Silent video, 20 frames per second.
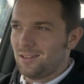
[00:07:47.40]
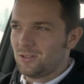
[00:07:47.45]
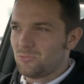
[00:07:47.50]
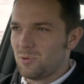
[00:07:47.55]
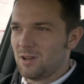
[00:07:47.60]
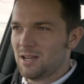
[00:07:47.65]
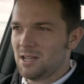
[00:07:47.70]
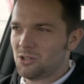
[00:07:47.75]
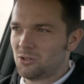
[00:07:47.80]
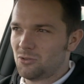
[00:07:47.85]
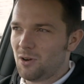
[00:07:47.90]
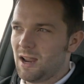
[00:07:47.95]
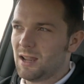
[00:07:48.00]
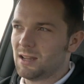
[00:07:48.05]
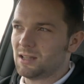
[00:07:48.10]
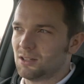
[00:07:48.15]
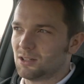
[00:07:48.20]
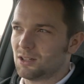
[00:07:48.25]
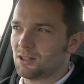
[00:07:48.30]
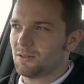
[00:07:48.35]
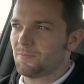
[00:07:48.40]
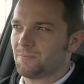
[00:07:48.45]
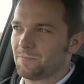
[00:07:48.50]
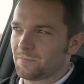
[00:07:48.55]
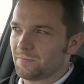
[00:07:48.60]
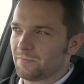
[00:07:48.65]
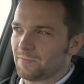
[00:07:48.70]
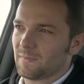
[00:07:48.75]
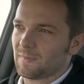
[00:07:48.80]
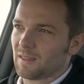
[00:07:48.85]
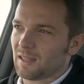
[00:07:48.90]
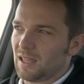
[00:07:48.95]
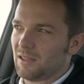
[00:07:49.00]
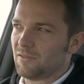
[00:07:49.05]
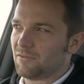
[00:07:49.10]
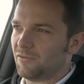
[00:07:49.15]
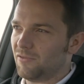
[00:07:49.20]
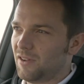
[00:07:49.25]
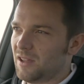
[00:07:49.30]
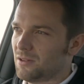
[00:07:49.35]
It's really strange.
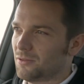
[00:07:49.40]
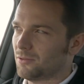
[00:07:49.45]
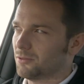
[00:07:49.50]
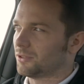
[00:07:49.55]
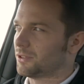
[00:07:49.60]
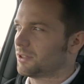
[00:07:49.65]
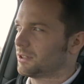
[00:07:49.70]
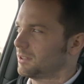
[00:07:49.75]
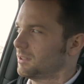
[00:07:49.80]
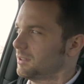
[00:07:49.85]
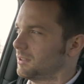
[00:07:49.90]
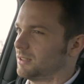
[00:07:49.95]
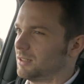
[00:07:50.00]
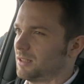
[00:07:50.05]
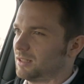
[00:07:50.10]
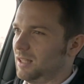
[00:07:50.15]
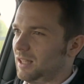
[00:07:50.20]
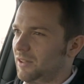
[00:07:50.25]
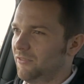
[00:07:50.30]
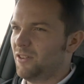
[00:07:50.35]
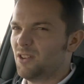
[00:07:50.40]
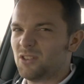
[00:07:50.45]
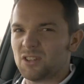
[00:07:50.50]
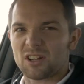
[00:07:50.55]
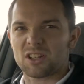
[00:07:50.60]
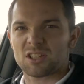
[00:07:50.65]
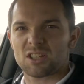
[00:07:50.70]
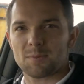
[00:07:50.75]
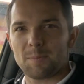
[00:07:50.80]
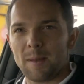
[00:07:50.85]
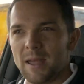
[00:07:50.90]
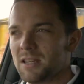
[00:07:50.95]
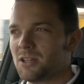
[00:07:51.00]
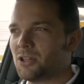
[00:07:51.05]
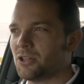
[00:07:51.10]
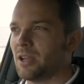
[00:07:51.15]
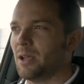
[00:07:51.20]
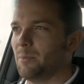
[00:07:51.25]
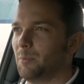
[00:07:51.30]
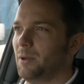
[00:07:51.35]
It feels like a
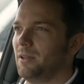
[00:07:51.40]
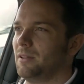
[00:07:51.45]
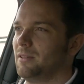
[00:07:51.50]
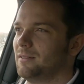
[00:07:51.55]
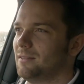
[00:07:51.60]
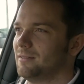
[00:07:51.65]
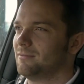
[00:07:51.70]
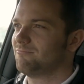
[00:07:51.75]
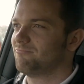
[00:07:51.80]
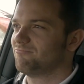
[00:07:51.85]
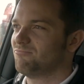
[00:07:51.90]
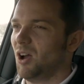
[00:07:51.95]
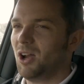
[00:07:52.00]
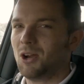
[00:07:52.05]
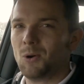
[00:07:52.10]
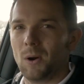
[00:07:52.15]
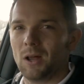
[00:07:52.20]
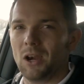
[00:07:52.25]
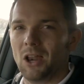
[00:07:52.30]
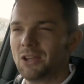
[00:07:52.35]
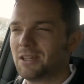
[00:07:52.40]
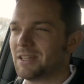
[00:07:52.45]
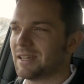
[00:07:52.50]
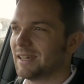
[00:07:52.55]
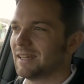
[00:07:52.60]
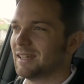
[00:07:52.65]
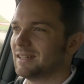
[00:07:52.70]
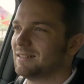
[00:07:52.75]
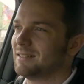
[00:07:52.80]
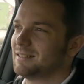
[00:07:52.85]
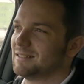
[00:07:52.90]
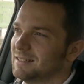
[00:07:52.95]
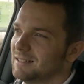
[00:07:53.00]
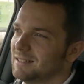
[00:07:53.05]
spaceship. I quite like it.